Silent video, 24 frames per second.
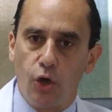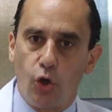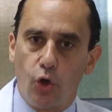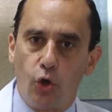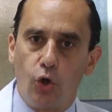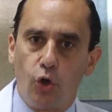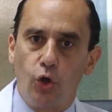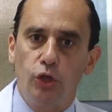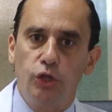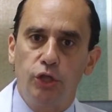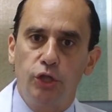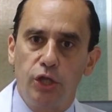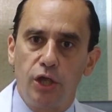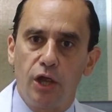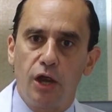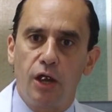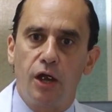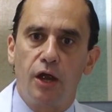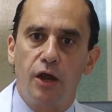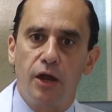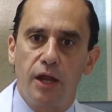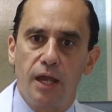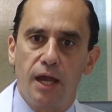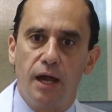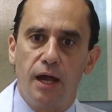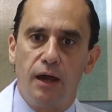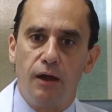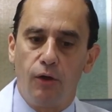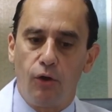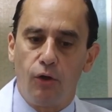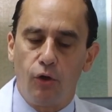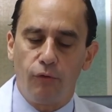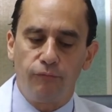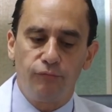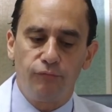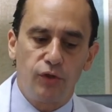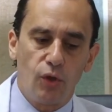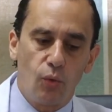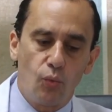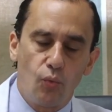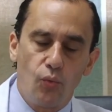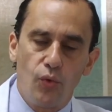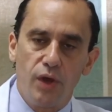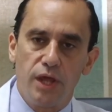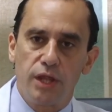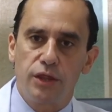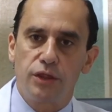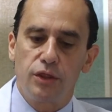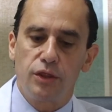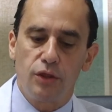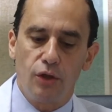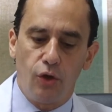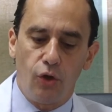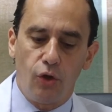all the area of the width